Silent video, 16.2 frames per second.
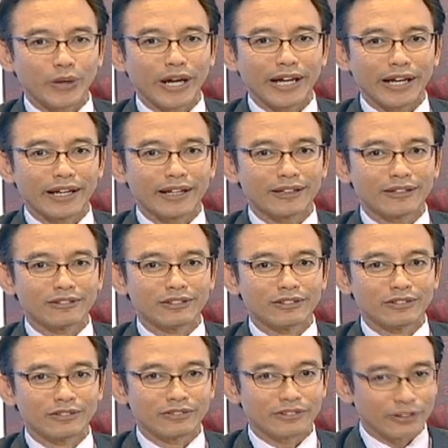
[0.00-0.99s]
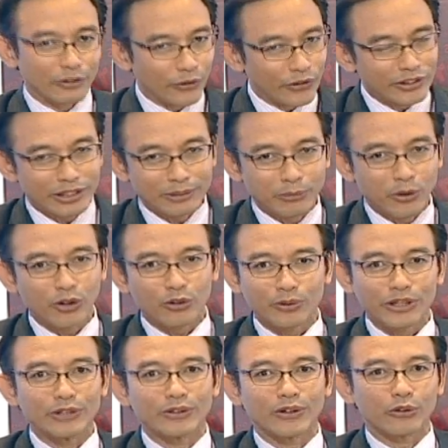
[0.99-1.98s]
where the only ball
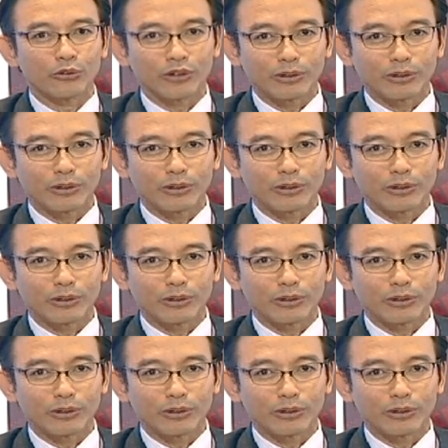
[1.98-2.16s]
we know,